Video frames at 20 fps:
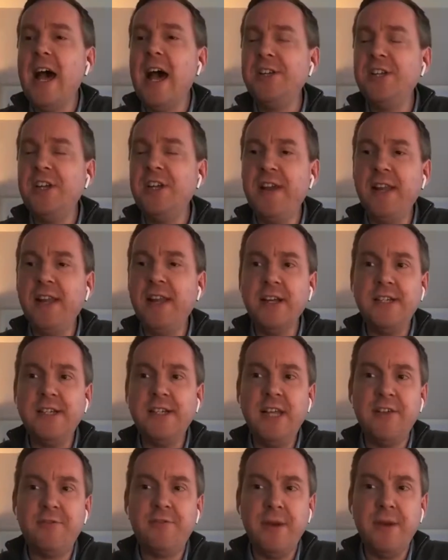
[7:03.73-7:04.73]
And do you have any
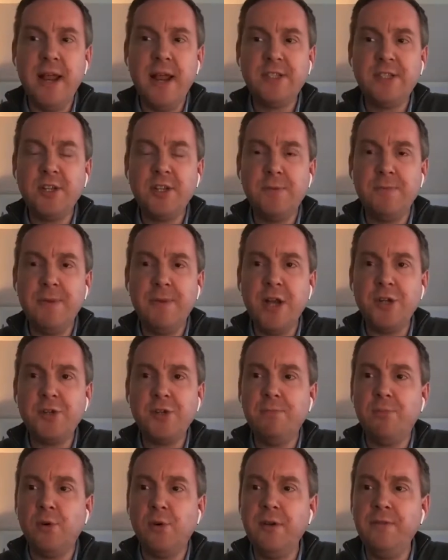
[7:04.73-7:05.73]
idea from an asset
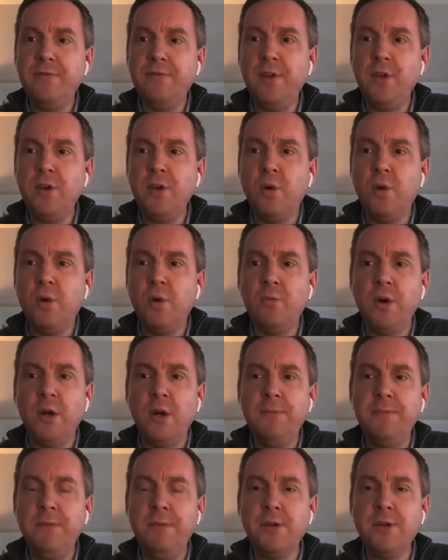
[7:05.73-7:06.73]
management point of view
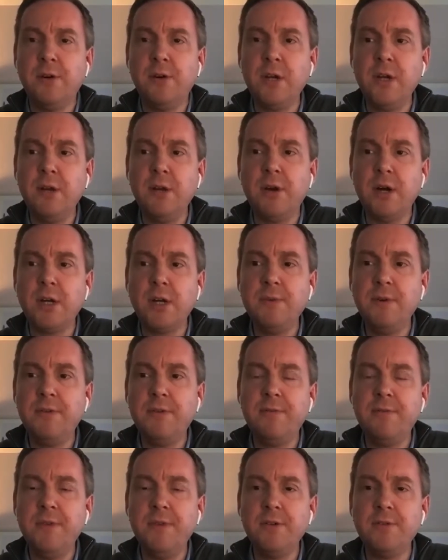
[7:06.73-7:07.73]
what you'd be talking
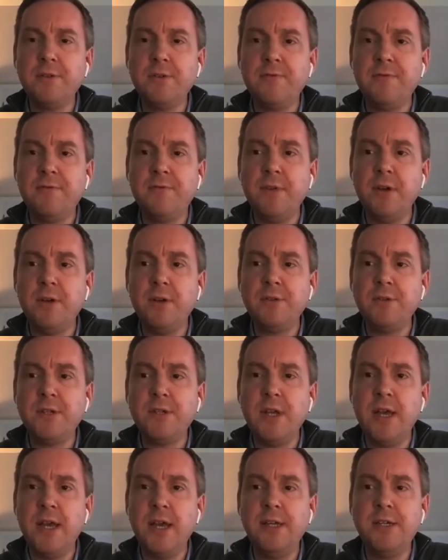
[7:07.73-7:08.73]
approximately from those
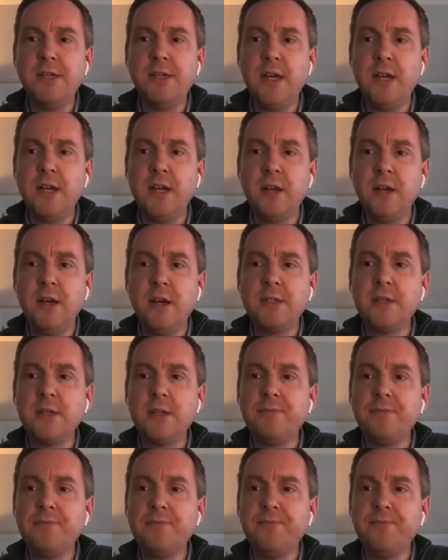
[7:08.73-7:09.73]
8 to 10 clients?